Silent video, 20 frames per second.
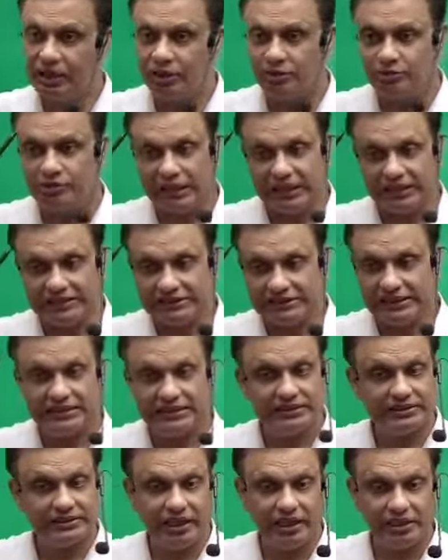ourselves in
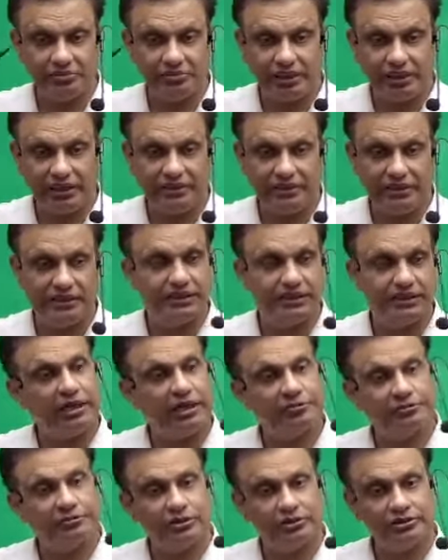our mind, and then
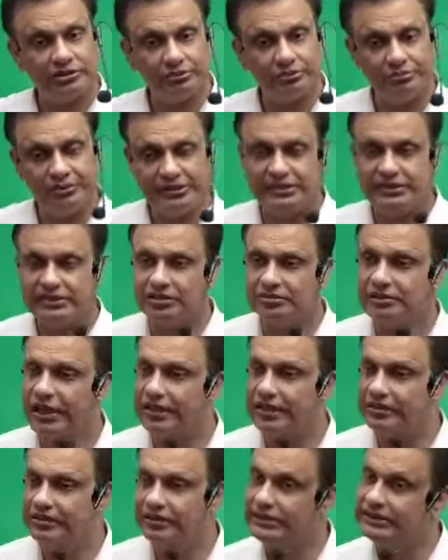after, on the basis of that
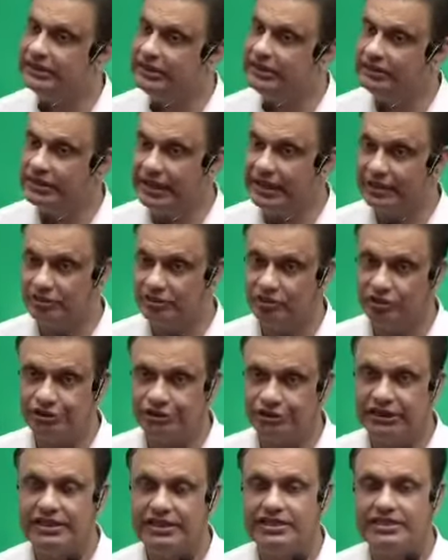reasoning, that logic,
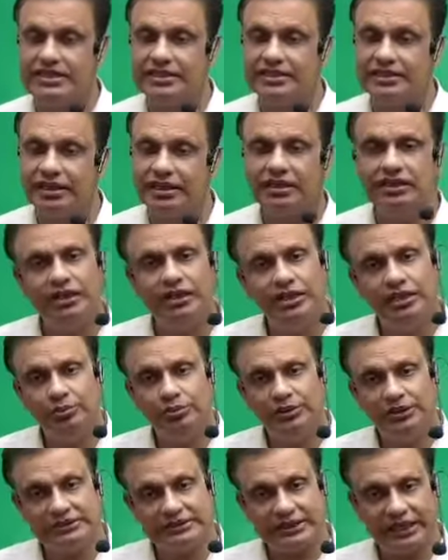etc., we
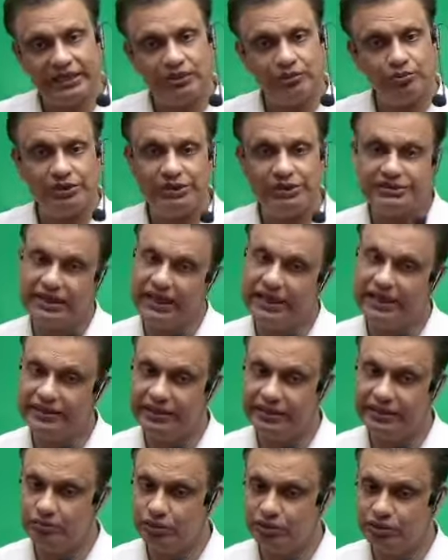decide what is right and
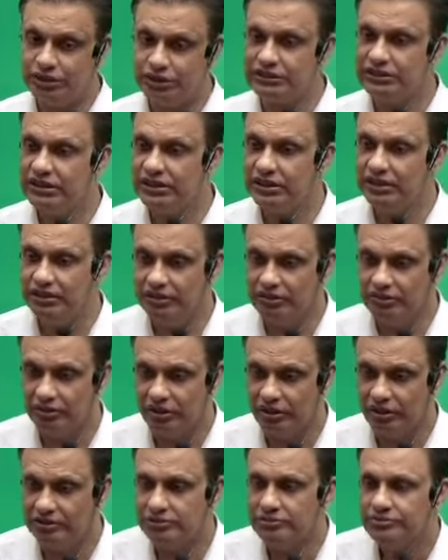what is
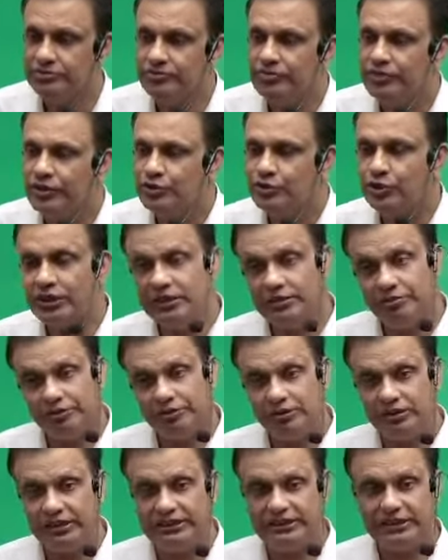wrong. So individual
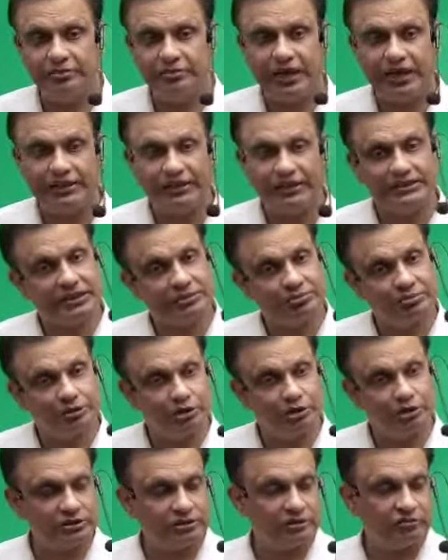reason matters, and because
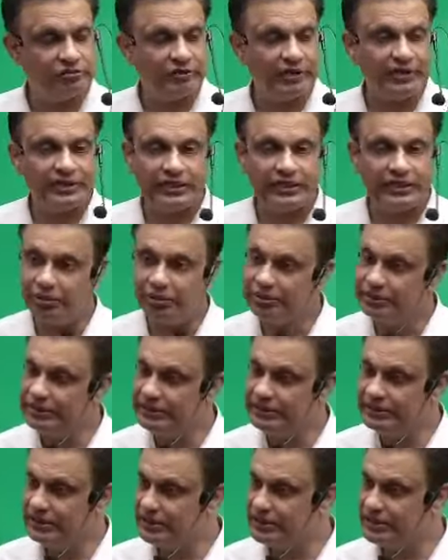of the fact that our
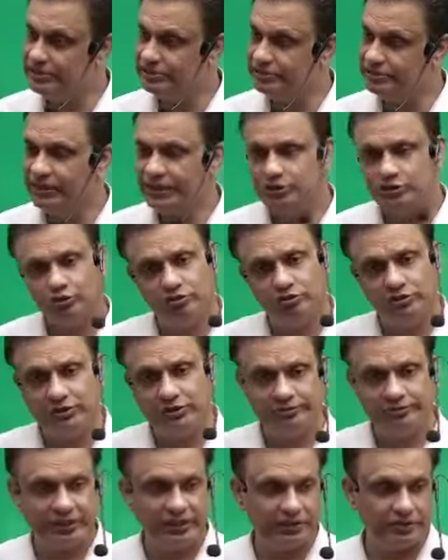reason is different, so
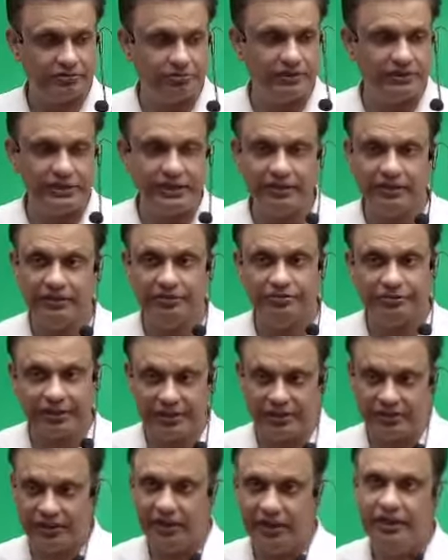we think
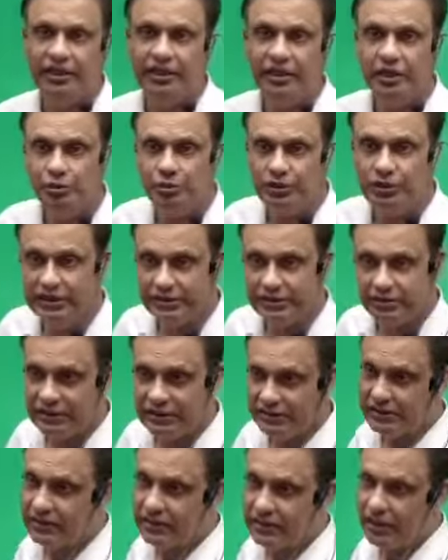differently, we
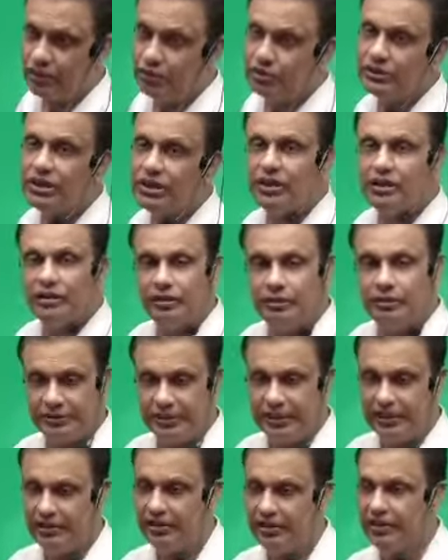reason out
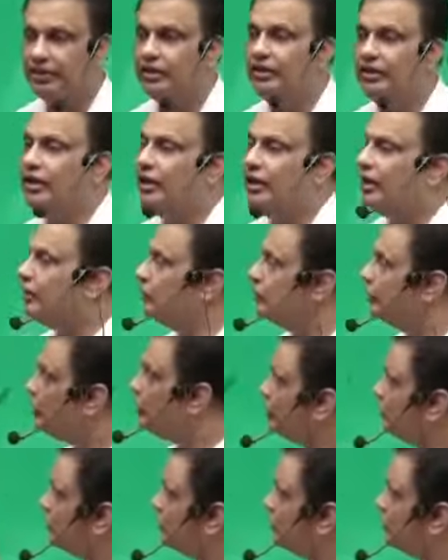differently. Law, on the